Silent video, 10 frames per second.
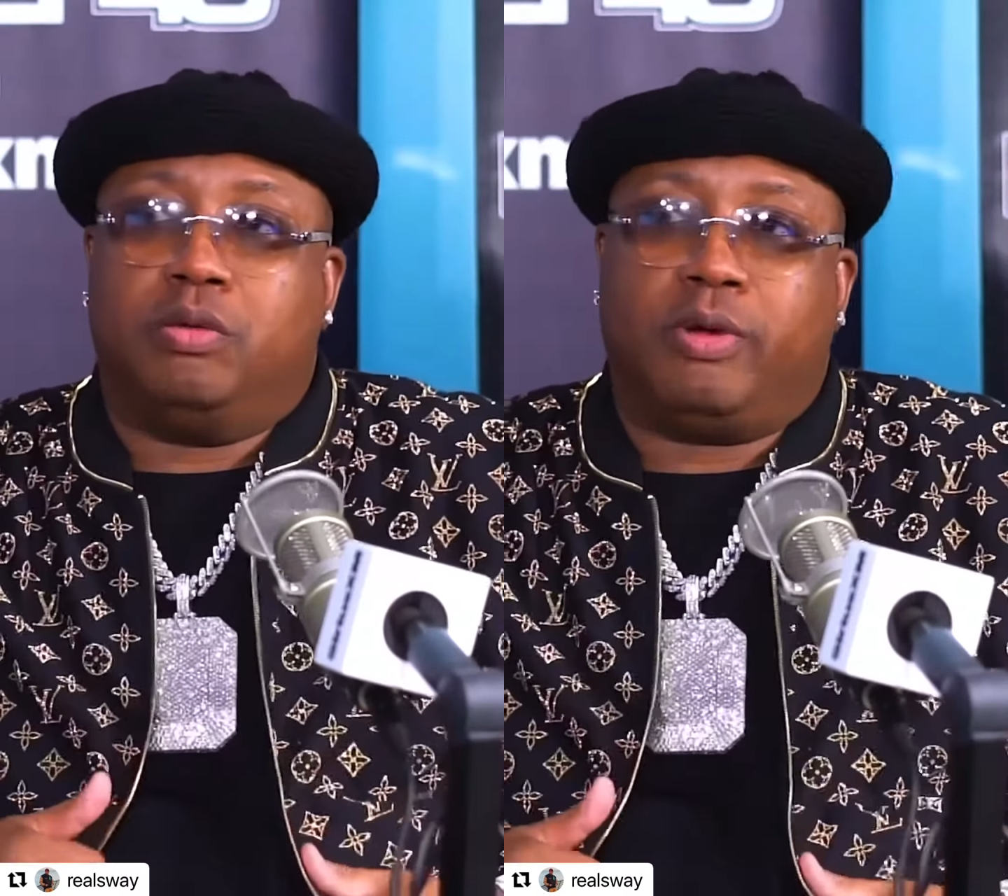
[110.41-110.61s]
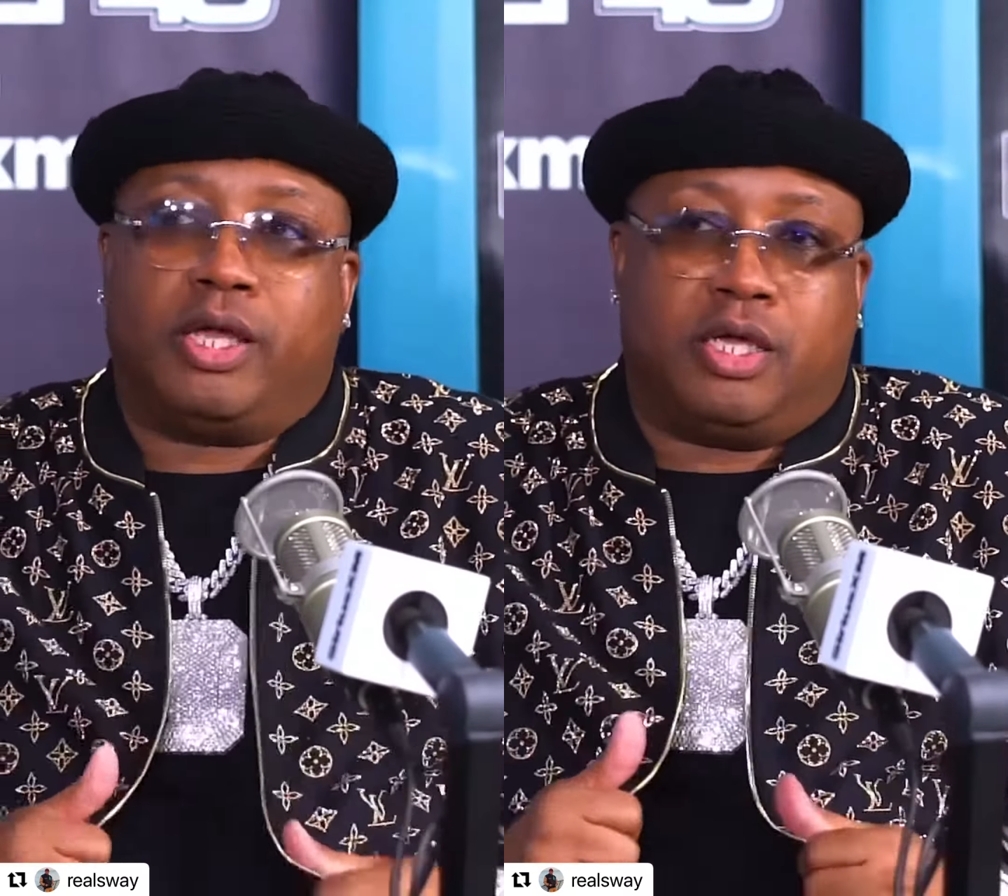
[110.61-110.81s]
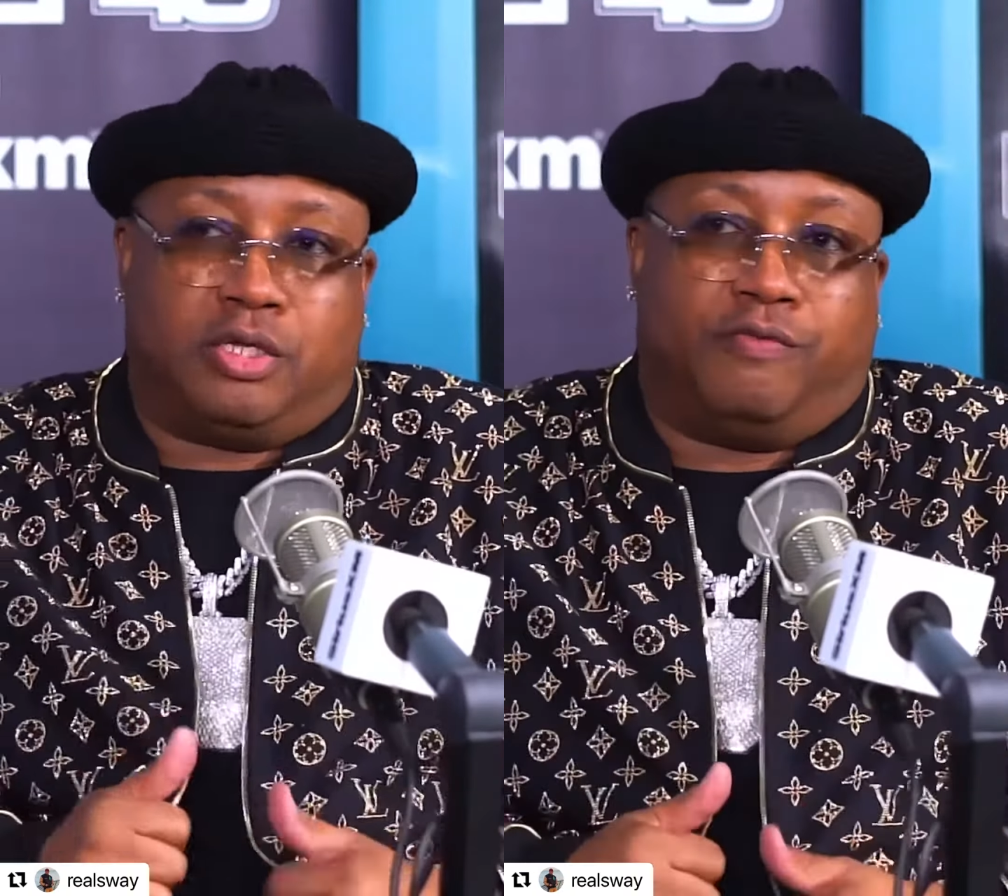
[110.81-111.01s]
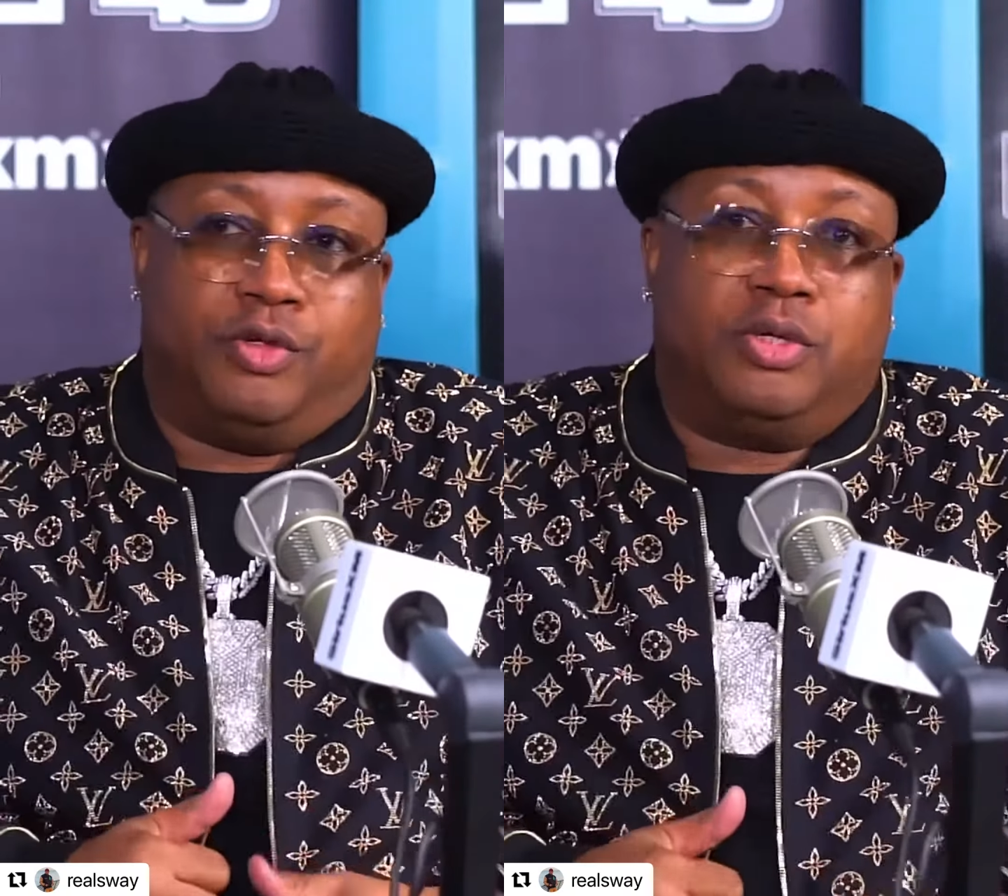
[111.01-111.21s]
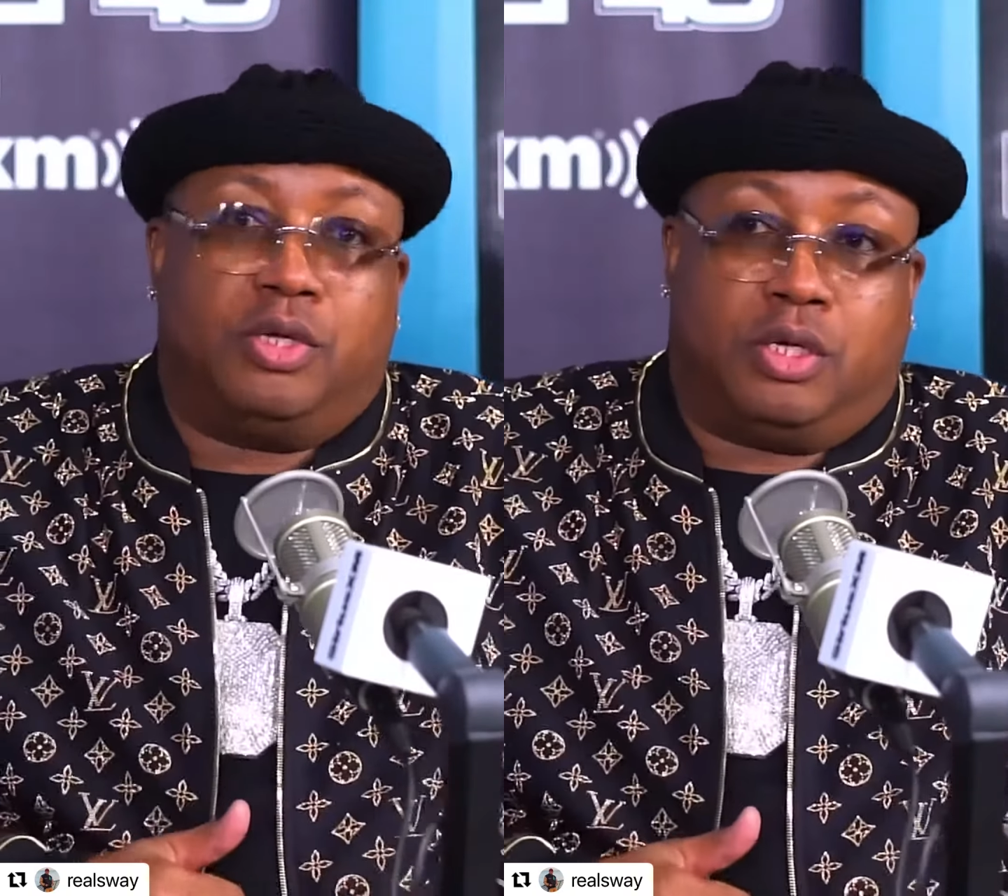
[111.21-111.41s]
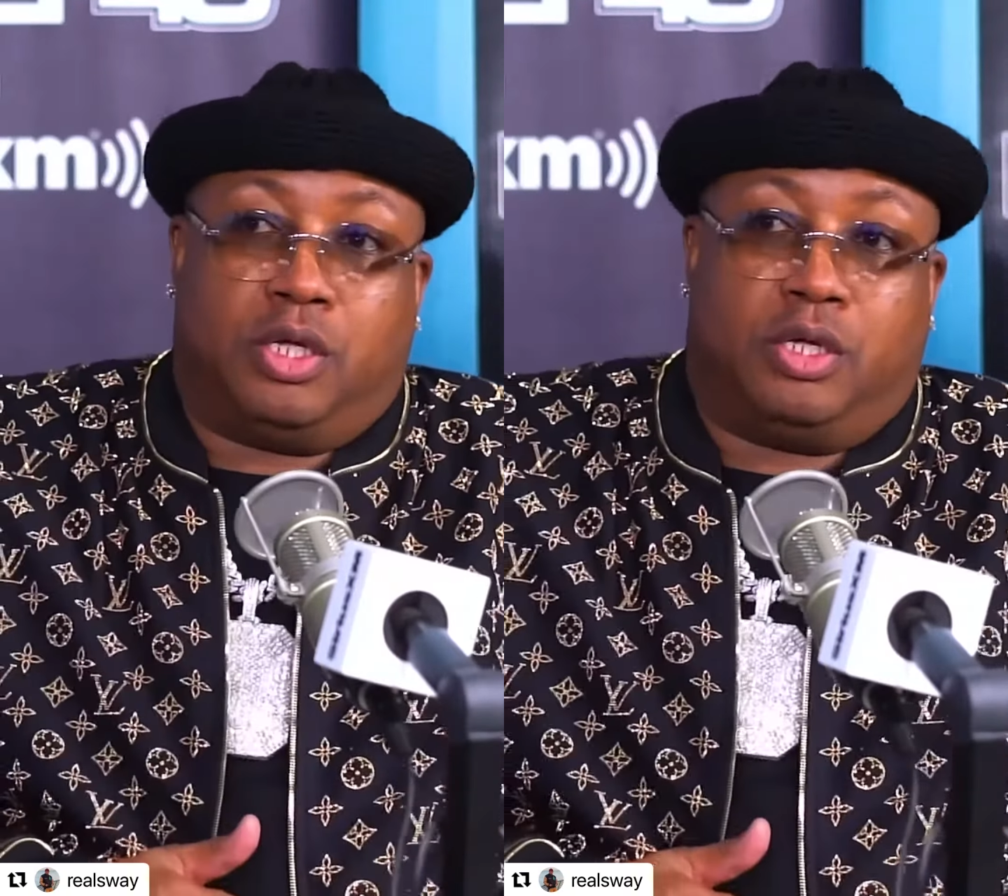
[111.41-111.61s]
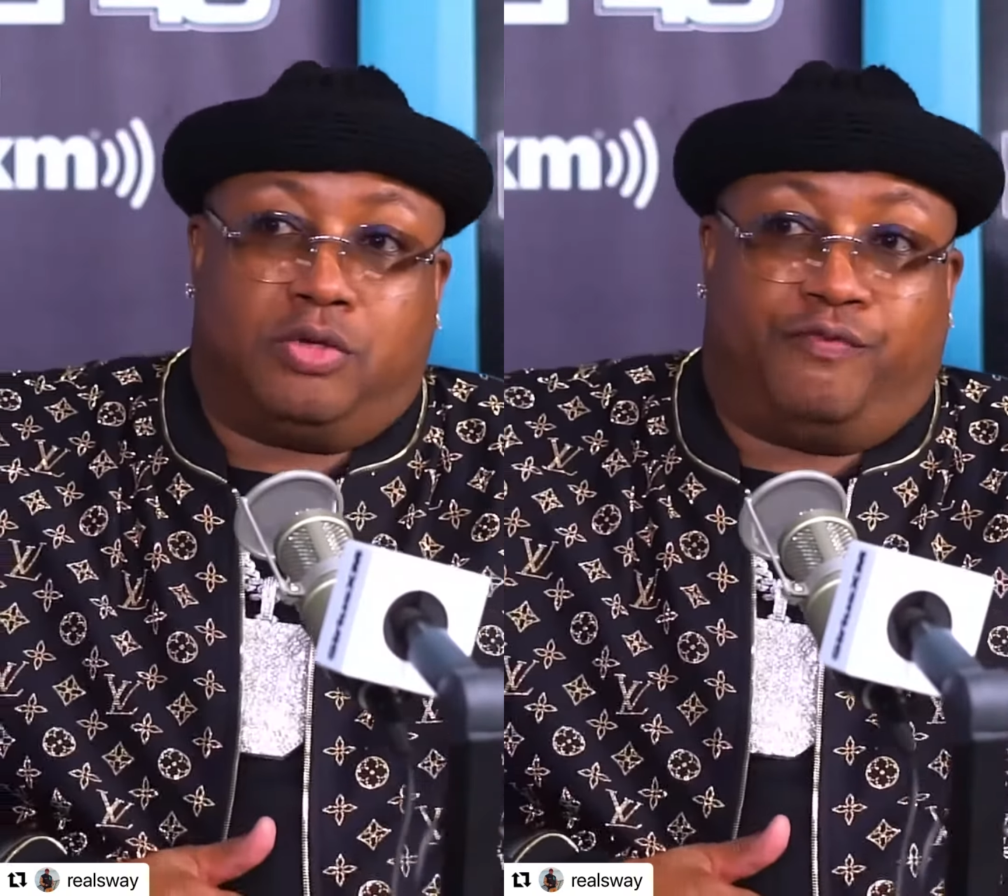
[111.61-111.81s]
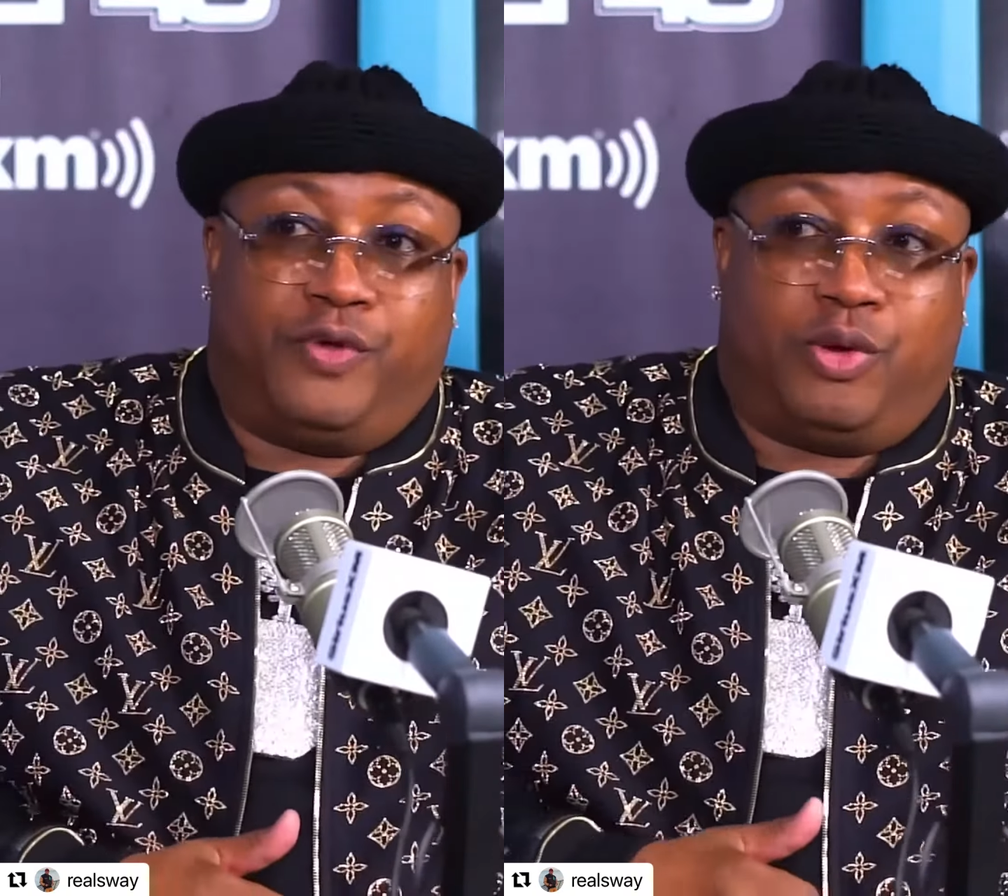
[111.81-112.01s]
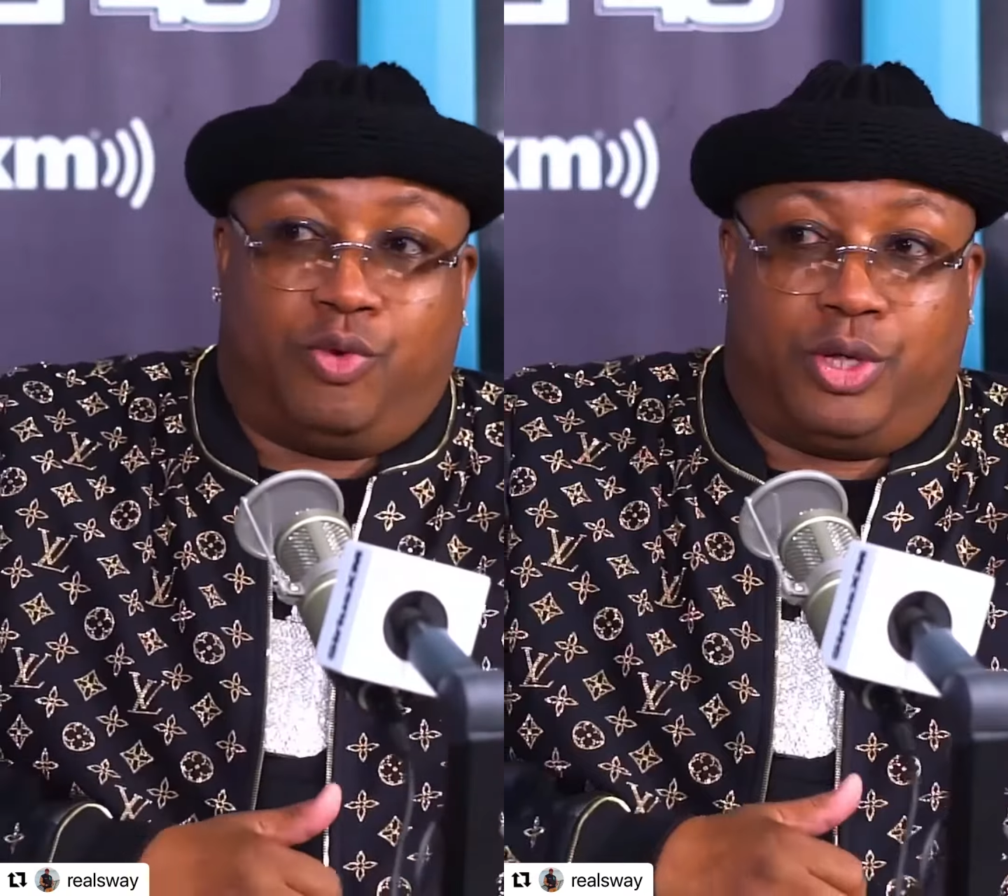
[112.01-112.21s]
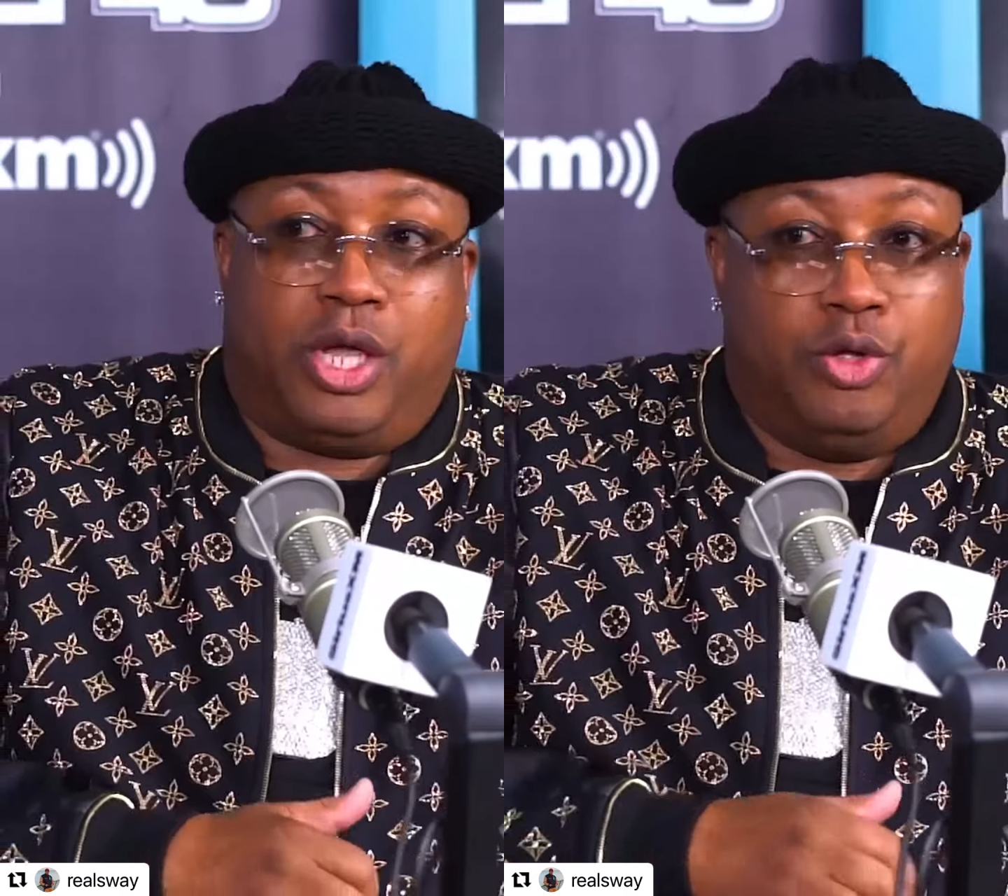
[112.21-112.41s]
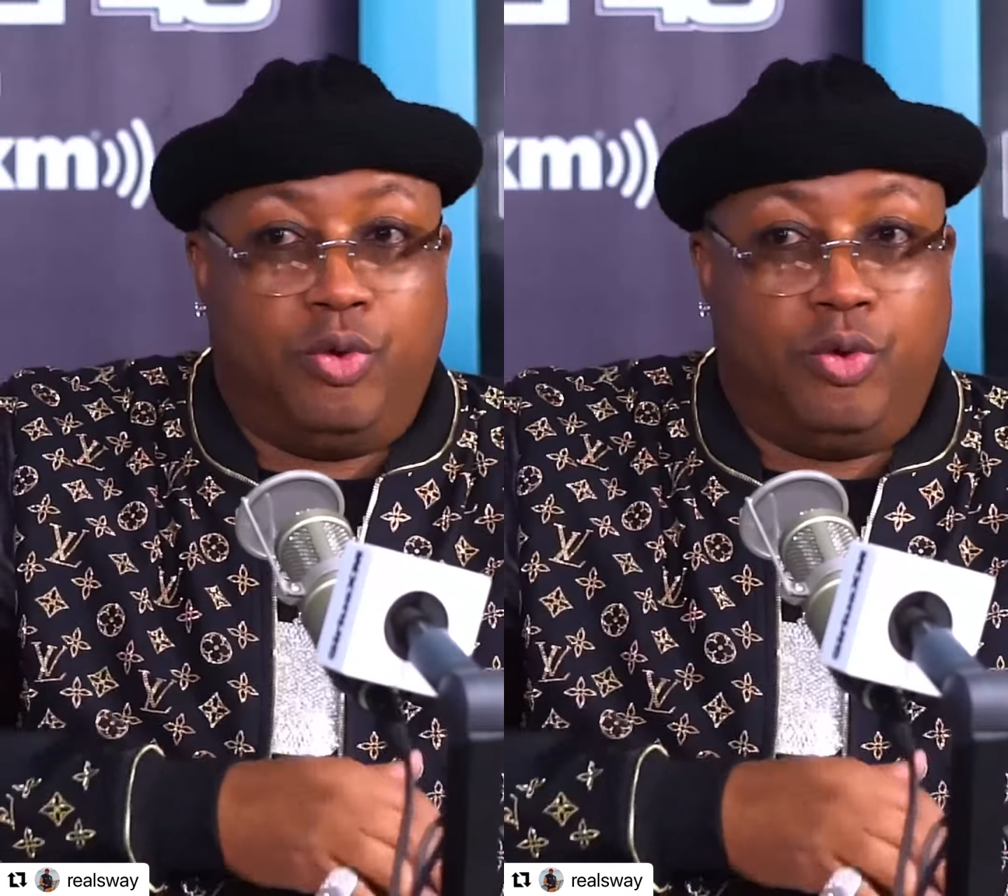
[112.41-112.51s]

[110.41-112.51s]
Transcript: You might catch a you can get, you catch, a, a federal, federal case.